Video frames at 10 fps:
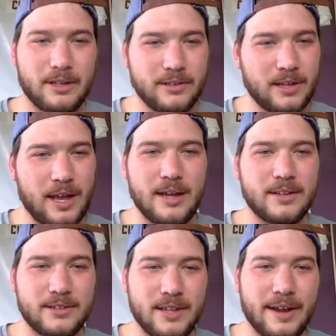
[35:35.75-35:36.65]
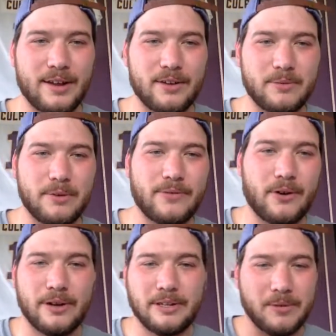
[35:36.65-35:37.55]
is hands down. We've
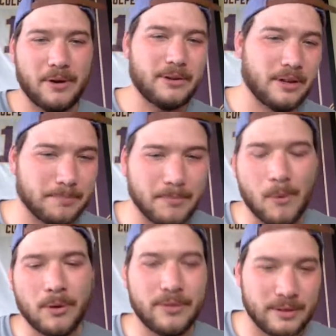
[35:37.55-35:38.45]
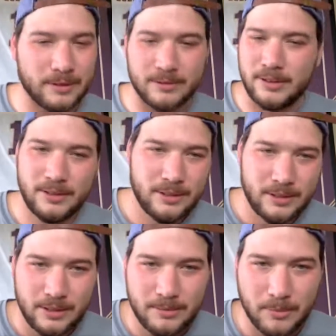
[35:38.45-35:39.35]
already quoted him more than
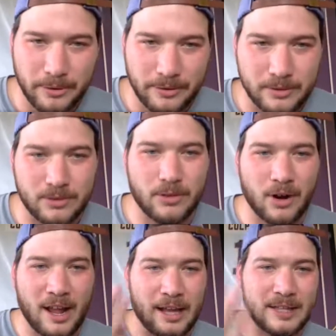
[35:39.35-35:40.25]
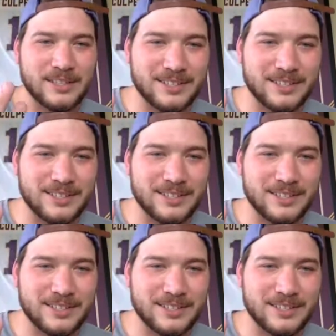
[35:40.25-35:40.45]
more yeah. than thrice.